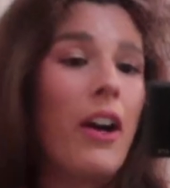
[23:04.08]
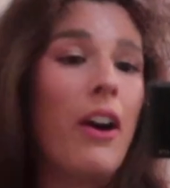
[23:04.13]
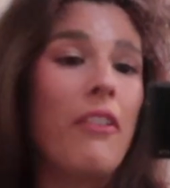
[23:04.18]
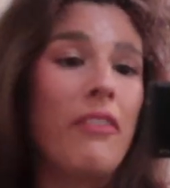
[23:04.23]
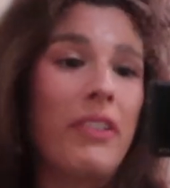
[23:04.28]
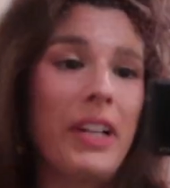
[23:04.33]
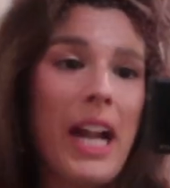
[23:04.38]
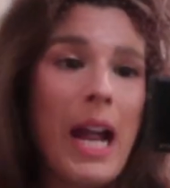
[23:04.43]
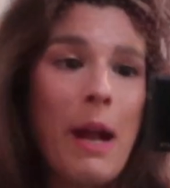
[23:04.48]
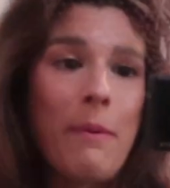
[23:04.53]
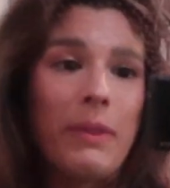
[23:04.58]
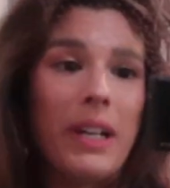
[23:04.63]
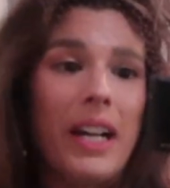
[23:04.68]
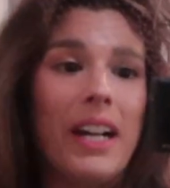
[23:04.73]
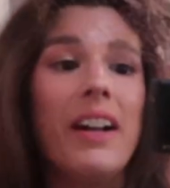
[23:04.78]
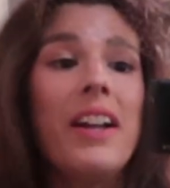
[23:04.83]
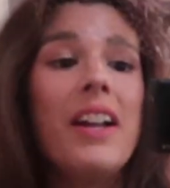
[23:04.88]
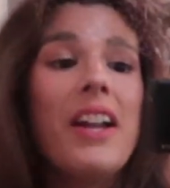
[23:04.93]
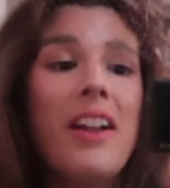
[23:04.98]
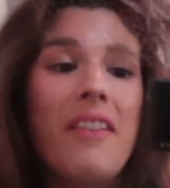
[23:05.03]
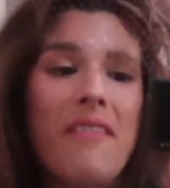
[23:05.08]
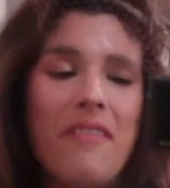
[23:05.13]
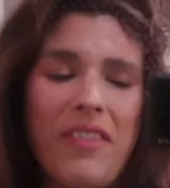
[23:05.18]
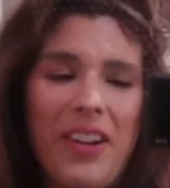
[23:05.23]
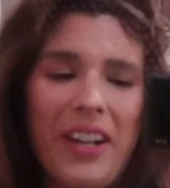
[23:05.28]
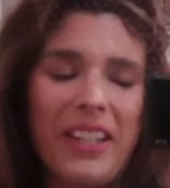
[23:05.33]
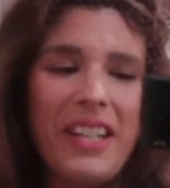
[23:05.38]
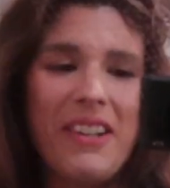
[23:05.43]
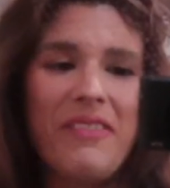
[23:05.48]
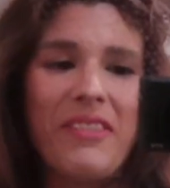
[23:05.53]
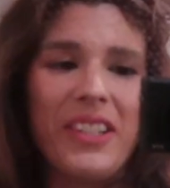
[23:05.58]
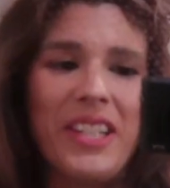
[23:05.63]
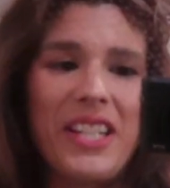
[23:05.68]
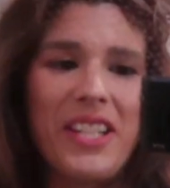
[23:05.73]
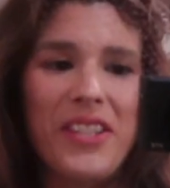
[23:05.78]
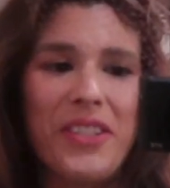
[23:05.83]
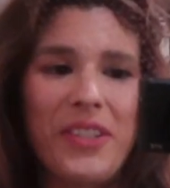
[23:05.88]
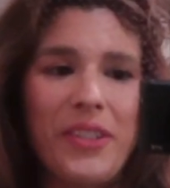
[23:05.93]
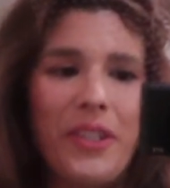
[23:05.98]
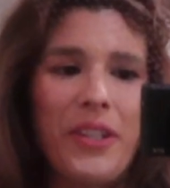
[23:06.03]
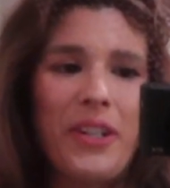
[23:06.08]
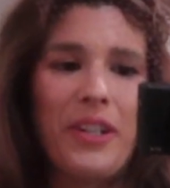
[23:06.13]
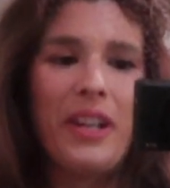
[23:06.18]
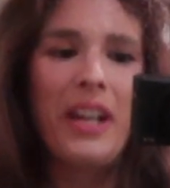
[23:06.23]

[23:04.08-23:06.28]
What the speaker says: off camera, very soon.